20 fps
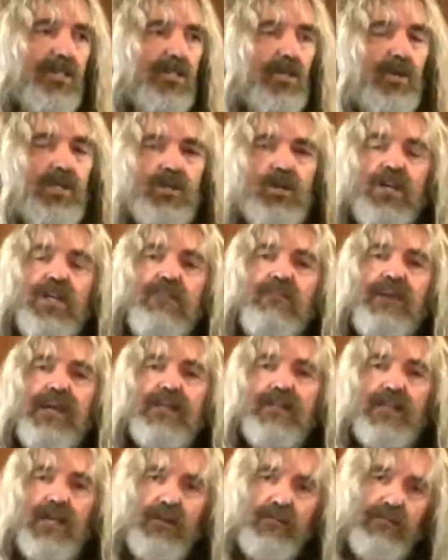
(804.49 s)
So he's going to
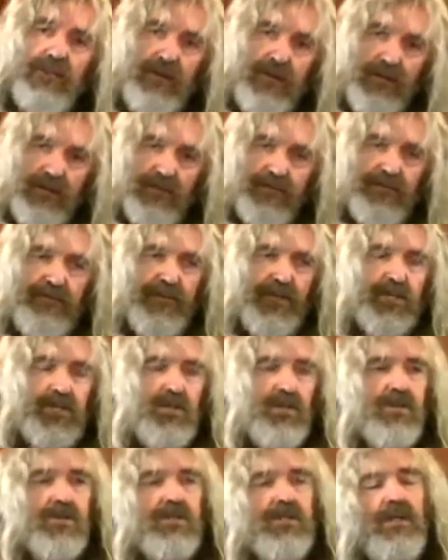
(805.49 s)
make them
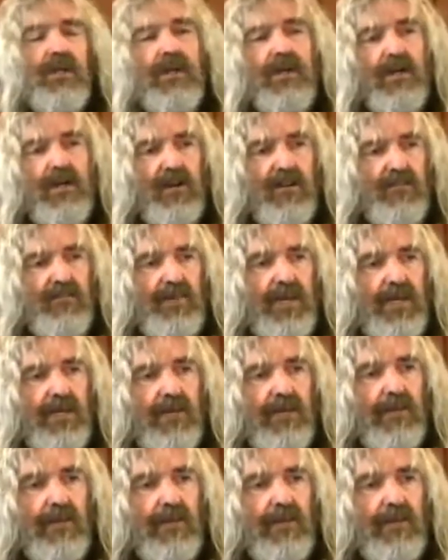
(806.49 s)
fishers of men.